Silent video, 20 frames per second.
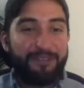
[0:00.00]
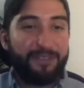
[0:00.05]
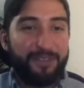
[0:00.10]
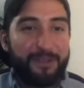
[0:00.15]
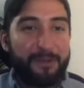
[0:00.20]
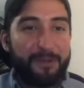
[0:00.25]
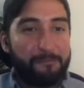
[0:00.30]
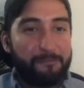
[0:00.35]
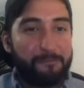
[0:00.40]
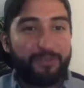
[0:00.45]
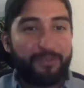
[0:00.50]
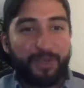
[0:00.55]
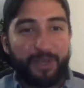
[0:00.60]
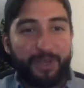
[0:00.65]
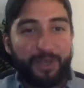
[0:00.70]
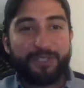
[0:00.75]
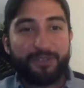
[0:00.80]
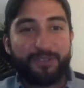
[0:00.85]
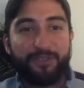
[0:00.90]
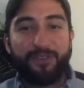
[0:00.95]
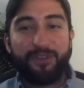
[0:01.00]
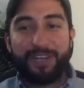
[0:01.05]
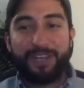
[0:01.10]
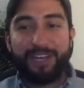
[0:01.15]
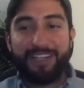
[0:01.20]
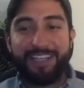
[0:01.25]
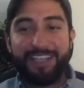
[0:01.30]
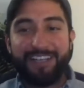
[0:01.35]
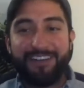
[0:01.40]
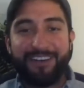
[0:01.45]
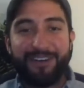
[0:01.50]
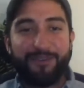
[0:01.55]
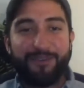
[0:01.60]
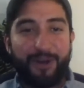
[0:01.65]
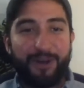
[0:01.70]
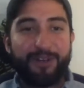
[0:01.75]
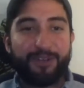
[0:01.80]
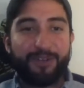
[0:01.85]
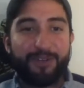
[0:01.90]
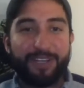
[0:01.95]
For those of you in LA who are
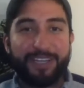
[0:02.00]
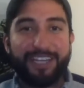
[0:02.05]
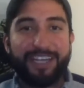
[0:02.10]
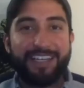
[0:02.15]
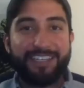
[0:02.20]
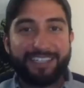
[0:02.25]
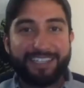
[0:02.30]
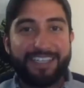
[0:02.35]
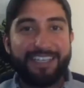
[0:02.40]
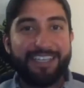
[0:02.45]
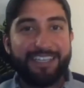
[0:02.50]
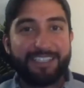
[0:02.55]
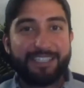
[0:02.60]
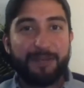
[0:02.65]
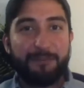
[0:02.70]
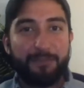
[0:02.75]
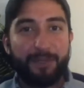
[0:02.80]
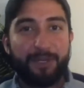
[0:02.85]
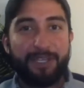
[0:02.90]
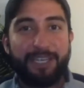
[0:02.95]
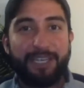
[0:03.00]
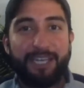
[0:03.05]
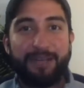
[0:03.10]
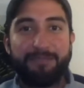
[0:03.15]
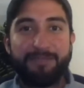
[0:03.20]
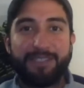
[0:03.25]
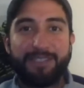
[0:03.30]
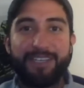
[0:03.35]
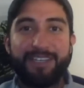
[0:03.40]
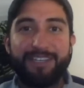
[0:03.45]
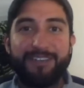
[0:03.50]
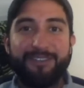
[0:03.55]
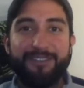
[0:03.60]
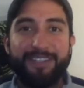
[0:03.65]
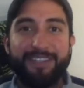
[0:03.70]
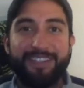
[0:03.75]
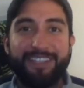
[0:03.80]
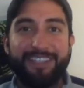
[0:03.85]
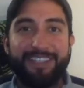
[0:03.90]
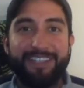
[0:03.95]
wondering, yeah, he is going to put a camp together with
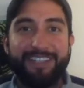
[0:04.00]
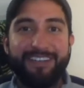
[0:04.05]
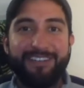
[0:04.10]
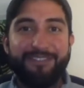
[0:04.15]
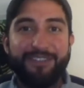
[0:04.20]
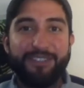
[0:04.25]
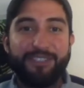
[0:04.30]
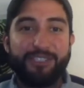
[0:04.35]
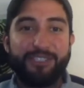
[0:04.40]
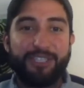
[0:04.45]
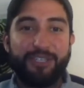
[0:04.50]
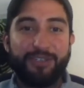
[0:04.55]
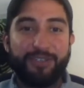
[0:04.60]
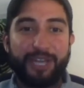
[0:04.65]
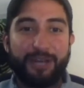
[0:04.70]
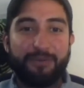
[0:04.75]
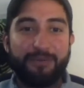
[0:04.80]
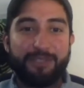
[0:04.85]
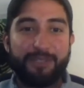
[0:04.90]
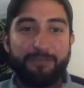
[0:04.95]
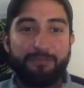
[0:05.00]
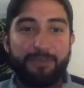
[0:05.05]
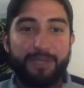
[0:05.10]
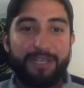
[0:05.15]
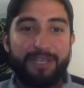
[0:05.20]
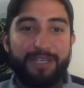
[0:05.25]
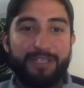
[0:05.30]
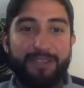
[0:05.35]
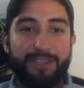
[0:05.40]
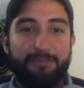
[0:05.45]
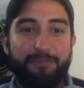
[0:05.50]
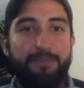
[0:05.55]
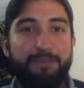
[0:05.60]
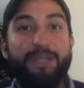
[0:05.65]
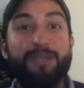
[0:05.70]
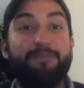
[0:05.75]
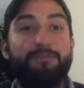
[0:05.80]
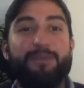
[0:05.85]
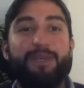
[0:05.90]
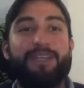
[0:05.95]
Gio. That was the
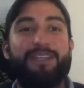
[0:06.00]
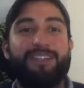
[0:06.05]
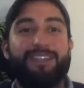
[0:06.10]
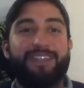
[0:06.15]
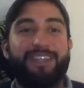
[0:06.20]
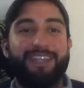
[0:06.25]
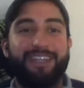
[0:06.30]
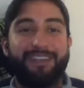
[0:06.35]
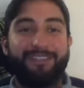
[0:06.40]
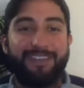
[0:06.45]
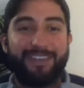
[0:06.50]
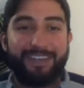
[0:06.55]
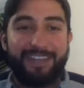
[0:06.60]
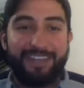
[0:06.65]
big thing. But